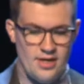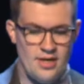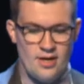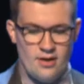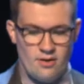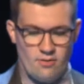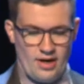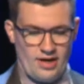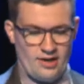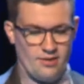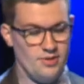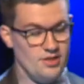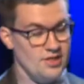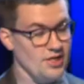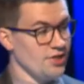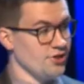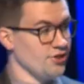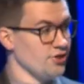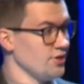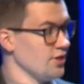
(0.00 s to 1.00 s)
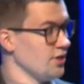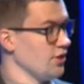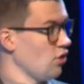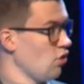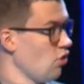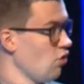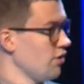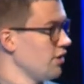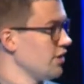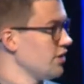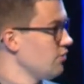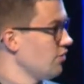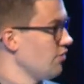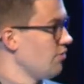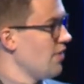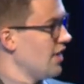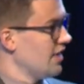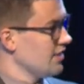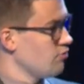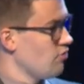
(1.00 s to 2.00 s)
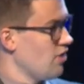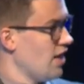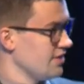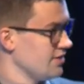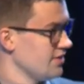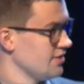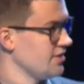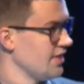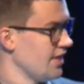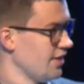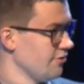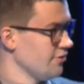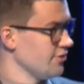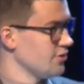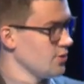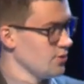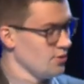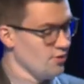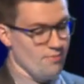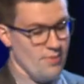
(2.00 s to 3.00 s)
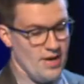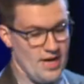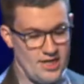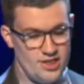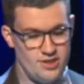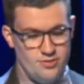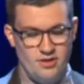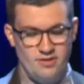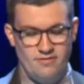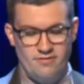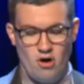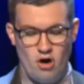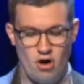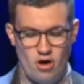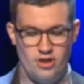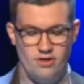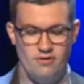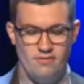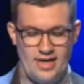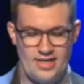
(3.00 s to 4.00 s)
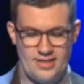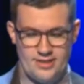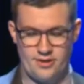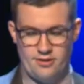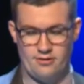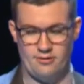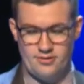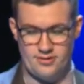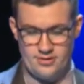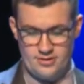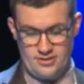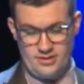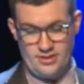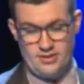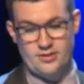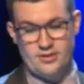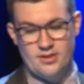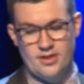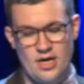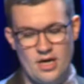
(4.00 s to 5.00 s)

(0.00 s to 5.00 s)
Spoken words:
recommendations in accordance with best practice standards for the management of cardiovascular disease